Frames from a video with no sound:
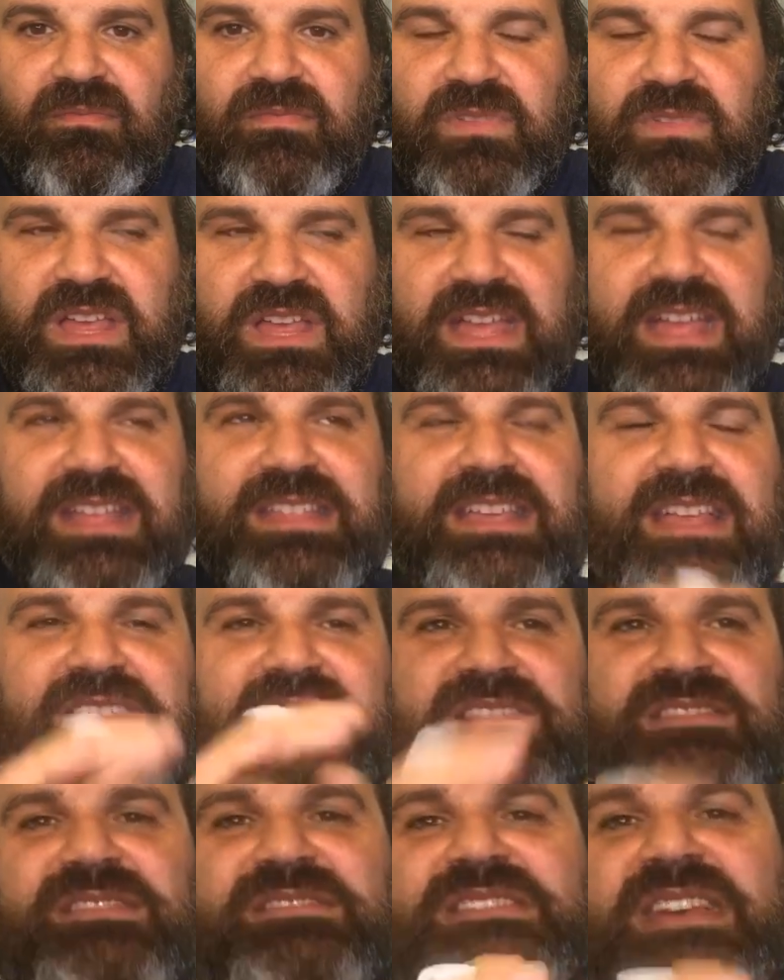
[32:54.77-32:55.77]
it, it
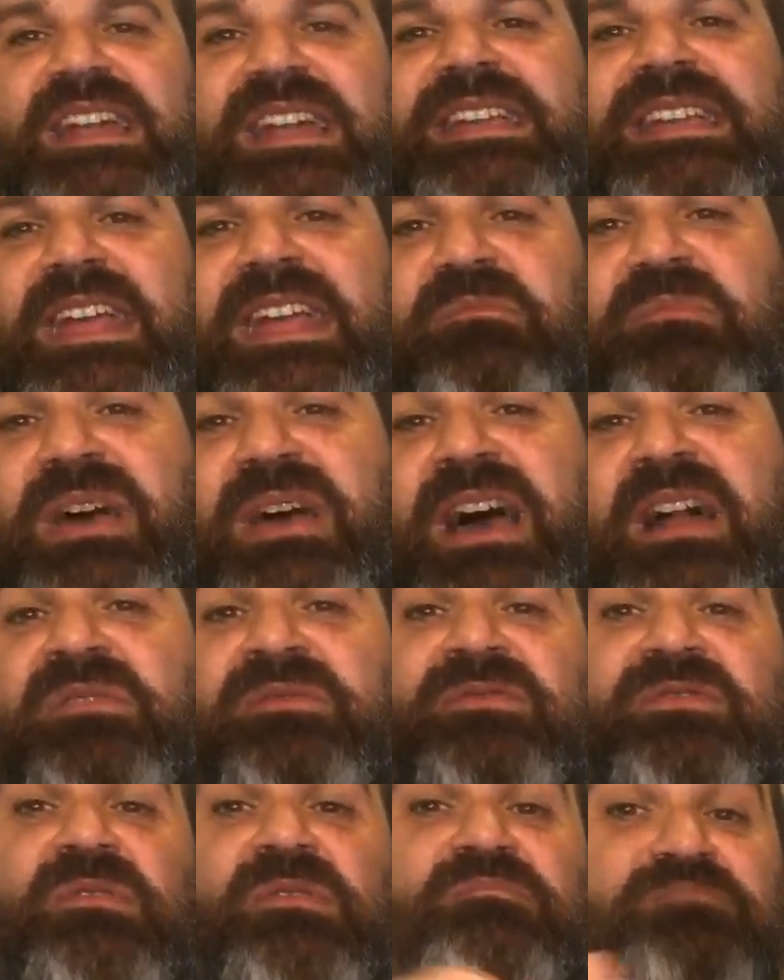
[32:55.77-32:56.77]
is a dedicated
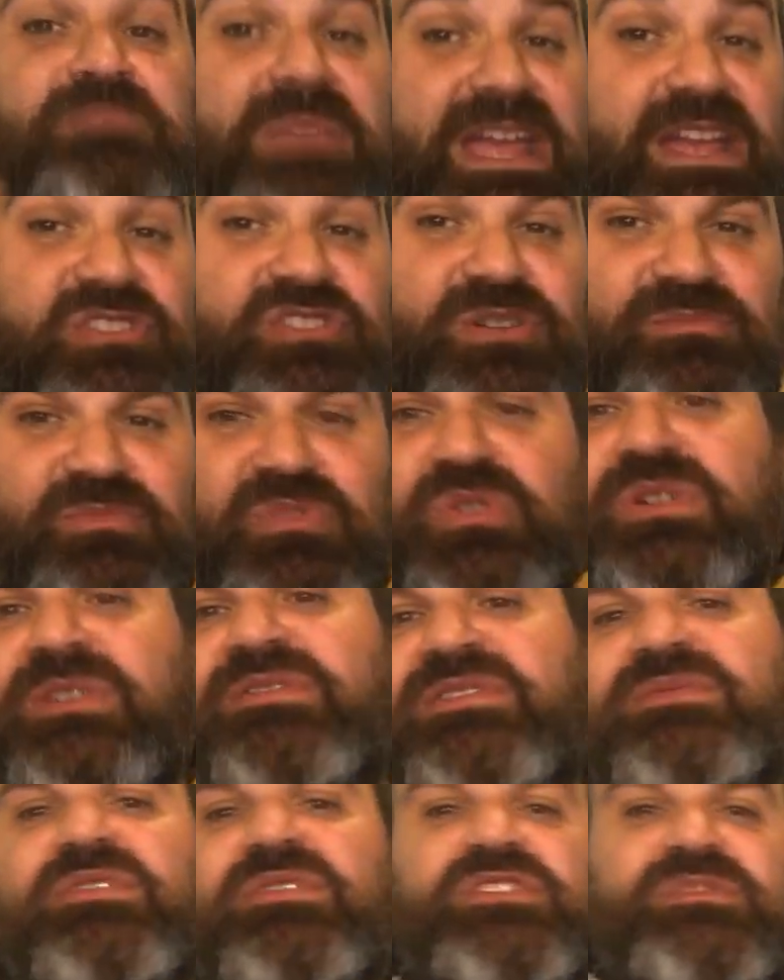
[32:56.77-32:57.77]
pattern for major
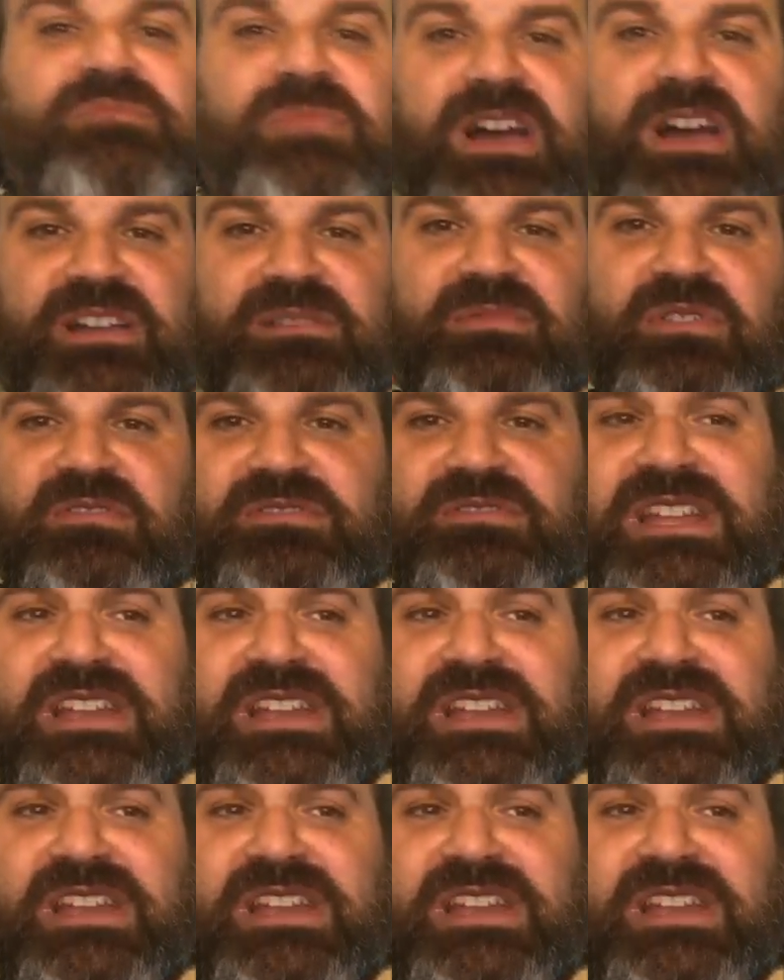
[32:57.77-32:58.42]
moves versus minor moves,